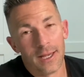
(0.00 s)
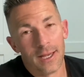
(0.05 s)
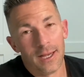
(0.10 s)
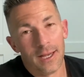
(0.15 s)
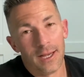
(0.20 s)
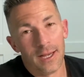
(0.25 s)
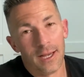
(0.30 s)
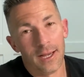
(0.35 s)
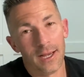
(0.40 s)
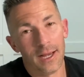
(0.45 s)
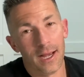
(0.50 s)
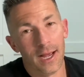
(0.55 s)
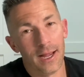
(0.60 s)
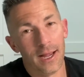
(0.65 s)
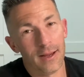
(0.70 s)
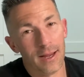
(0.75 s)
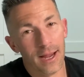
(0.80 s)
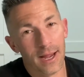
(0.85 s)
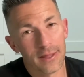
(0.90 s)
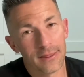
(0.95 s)

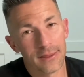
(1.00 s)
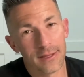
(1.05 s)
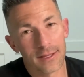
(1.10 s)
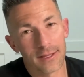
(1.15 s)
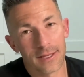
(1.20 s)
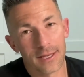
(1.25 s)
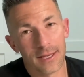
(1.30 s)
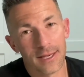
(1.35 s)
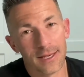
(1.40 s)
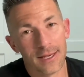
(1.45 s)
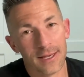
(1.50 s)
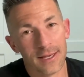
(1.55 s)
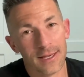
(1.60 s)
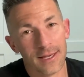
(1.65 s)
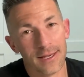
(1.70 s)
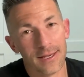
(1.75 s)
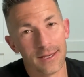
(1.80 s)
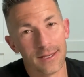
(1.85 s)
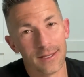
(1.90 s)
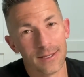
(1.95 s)
I think
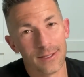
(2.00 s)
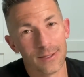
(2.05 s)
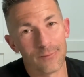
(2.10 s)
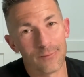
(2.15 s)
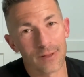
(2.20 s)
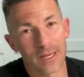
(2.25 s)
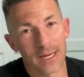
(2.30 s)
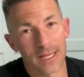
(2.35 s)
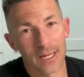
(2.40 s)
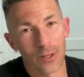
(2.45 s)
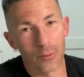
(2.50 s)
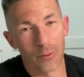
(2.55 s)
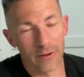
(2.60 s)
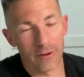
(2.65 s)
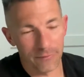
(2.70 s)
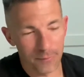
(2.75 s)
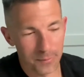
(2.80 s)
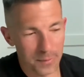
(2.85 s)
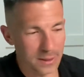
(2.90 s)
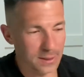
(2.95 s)
you've got to get away
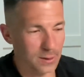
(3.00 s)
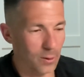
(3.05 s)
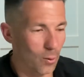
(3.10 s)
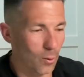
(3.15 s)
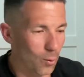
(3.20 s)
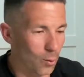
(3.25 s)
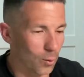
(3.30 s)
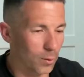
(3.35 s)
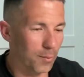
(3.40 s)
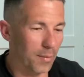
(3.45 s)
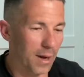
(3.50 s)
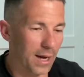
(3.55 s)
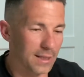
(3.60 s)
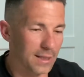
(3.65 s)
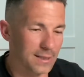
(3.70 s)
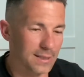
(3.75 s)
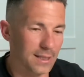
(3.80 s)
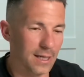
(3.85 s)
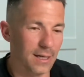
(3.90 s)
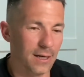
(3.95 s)
from this old
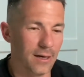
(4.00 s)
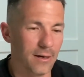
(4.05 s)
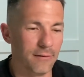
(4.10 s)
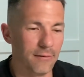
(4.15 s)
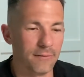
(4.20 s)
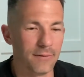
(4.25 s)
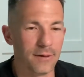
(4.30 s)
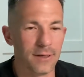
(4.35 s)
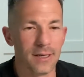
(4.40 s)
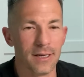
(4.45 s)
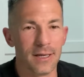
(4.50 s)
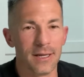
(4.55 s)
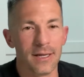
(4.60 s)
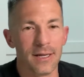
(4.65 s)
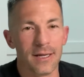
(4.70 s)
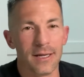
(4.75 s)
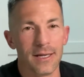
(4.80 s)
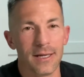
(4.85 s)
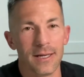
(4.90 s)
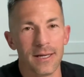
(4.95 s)
mindset of
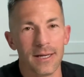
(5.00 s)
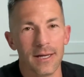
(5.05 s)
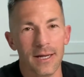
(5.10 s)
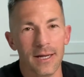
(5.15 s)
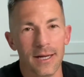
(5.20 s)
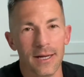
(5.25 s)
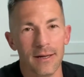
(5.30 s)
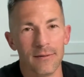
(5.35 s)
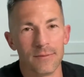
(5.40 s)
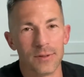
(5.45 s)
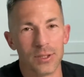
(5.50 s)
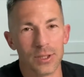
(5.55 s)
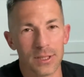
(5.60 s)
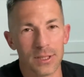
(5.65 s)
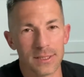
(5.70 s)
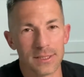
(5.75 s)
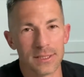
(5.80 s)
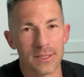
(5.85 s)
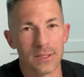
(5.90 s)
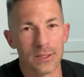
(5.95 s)

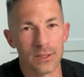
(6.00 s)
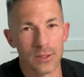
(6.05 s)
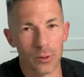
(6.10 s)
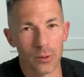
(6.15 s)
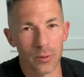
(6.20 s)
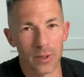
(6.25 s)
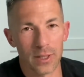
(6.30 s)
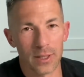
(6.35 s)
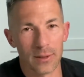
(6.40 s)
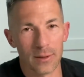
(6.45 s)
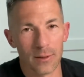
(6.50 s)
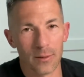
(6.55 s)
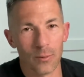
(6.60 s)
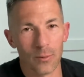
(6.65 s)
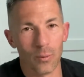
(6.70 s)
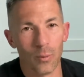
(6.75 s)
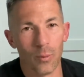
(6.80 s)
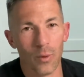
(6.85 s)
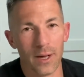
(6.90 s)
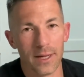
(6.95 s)
just doing
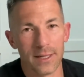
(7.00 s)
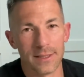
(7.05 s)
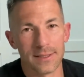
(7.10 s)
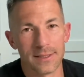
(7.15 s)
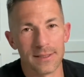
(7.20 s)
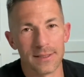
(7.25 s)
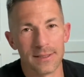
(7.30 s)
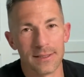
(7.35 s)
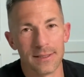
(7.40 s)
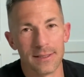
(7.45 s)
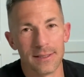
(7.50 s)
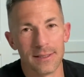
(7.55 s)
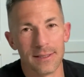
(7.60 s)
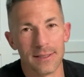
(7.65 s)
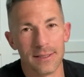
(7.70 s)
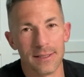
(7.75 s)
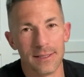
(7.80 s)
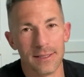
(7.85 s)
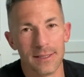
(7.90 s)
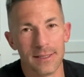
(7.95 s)
what
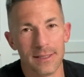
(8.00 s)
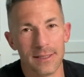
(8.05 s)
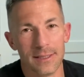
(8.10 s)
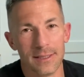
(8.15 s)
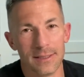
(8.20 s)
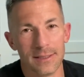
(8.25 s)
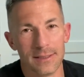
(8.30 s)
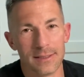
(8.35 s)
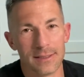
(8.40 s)
you